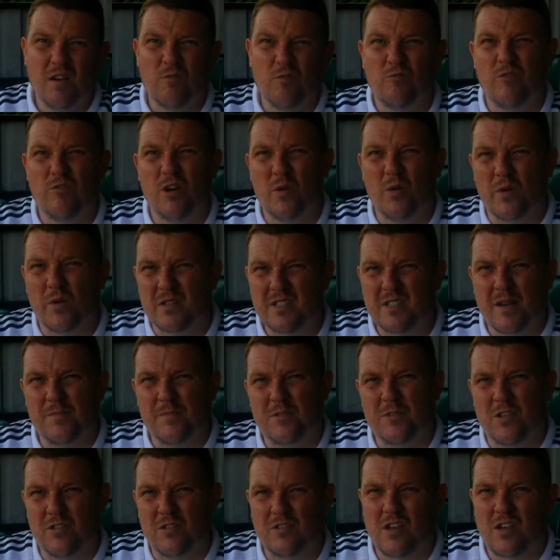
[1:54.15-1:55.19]
real
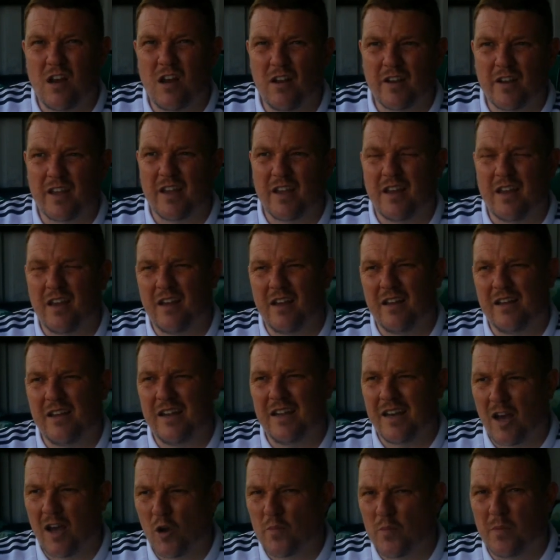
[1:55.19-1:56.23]
attempt on target
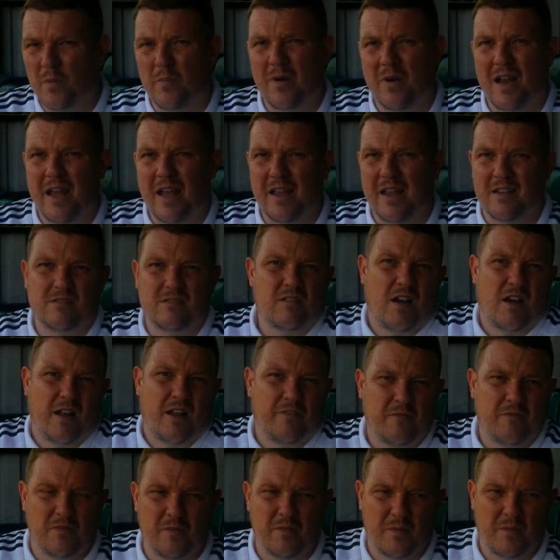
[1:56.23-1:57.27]
in open play aside
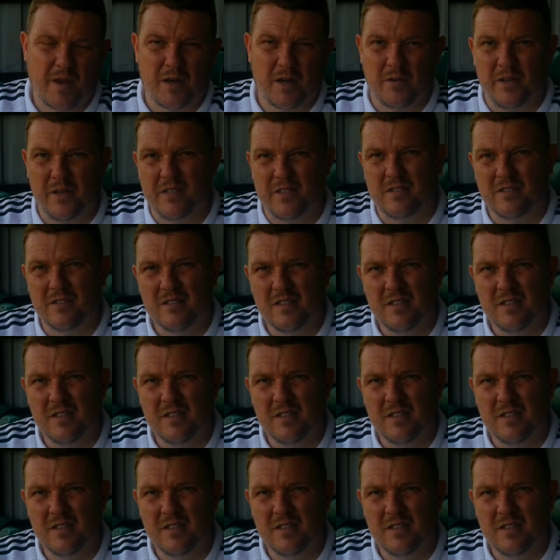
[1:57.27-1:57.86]
from the penalties.